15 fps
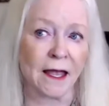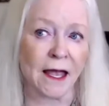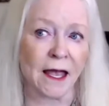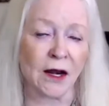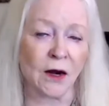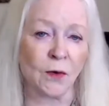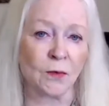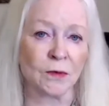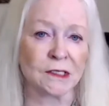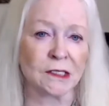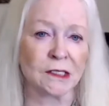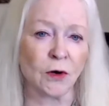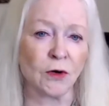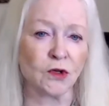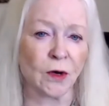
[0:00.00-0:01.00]
And it was
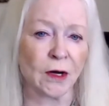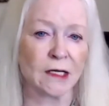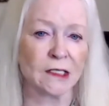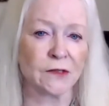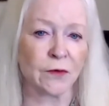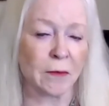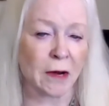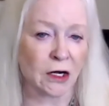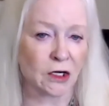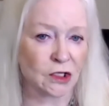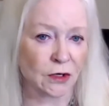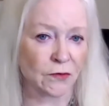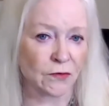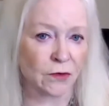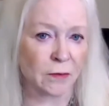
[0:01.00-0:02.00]
so
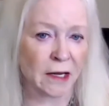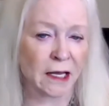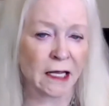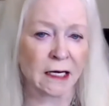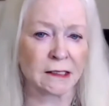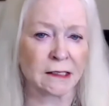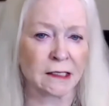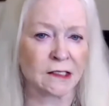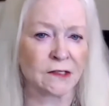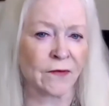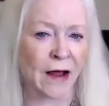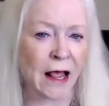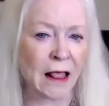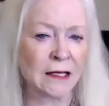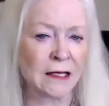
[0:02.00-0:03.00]
transformational for me, and is as
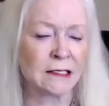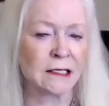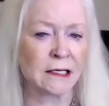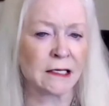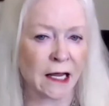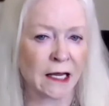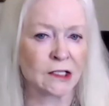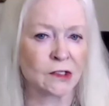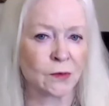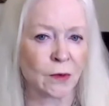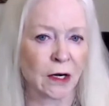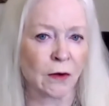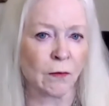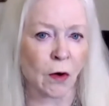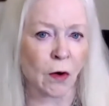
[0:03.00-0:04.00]
valid today as
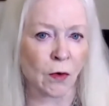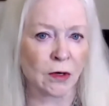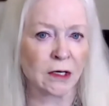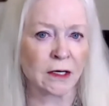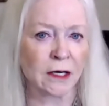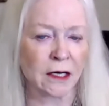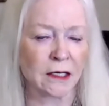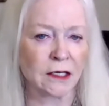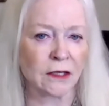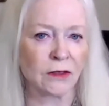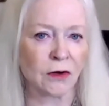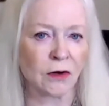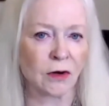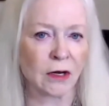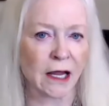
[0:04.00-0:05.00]
when he wrote it in
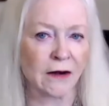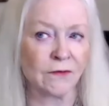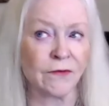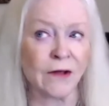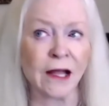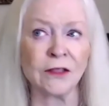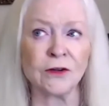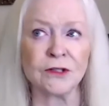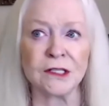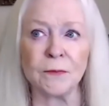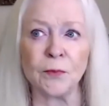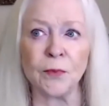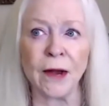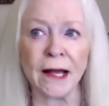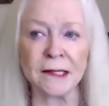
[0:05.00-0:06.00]
1938. In fact, there's a
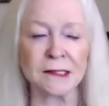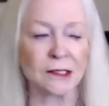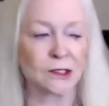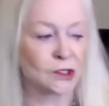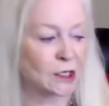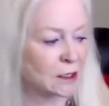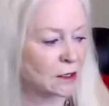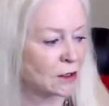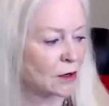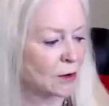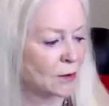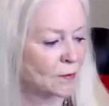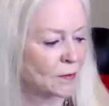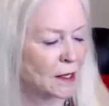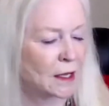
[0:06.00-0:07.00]
passage in
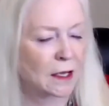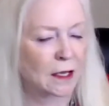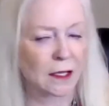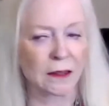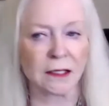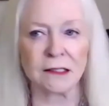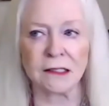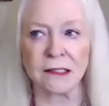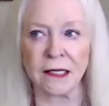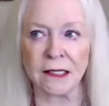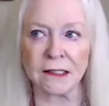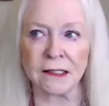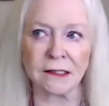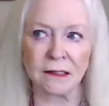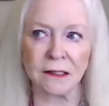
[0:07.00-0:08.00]
there that
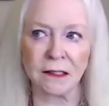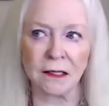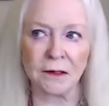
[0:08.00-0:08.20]
says,